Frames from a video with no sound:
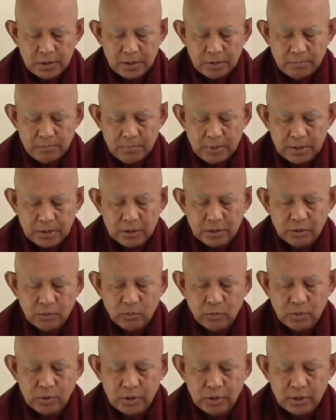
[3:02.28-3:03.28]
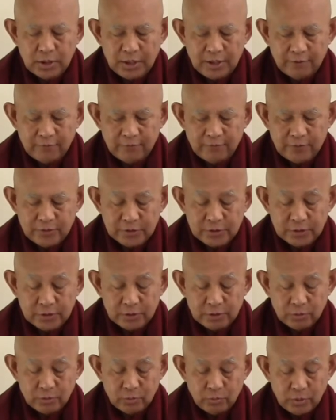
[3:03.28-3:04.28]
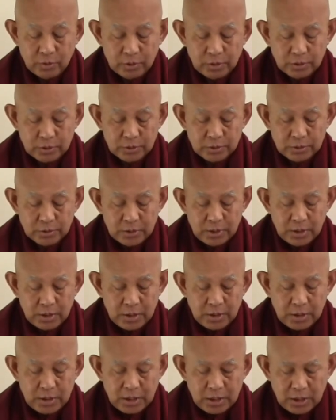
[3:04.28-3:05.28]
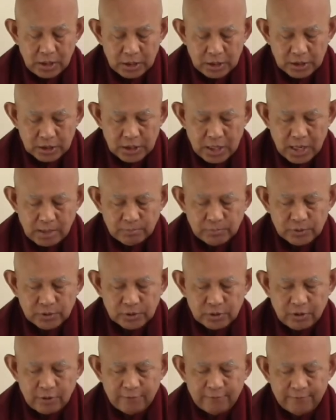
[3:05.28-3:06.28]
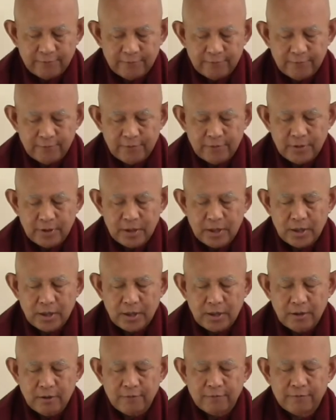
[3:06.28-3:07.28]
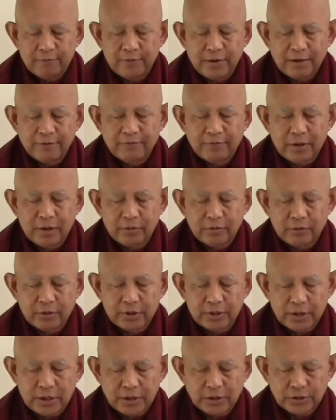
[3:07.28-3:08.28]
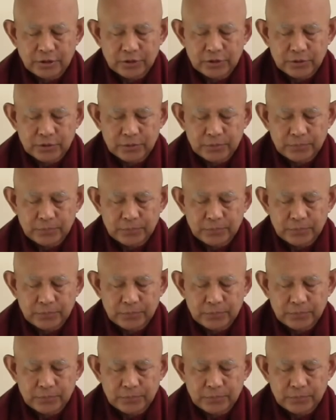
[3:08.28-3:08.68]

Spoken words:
Mental world and physical world in terms of 5 aggregates,